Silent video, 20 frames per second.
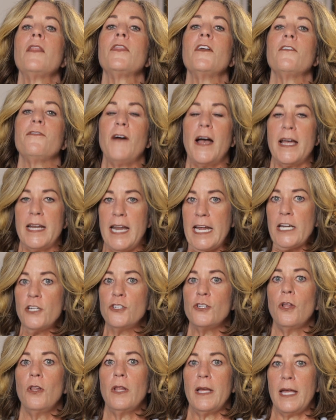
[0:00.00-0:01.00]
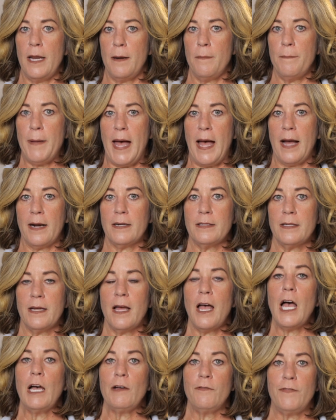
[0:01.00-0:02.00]
the financial impact
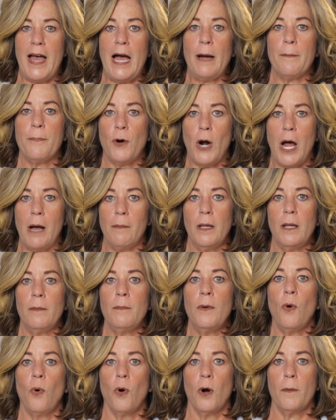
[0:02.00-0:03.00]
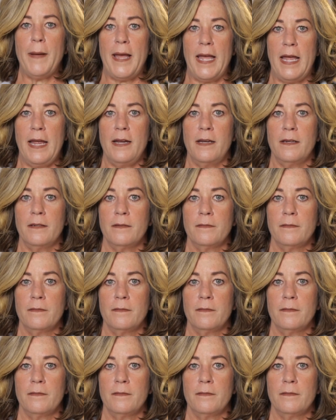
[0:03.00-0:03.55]
of that problem or pain.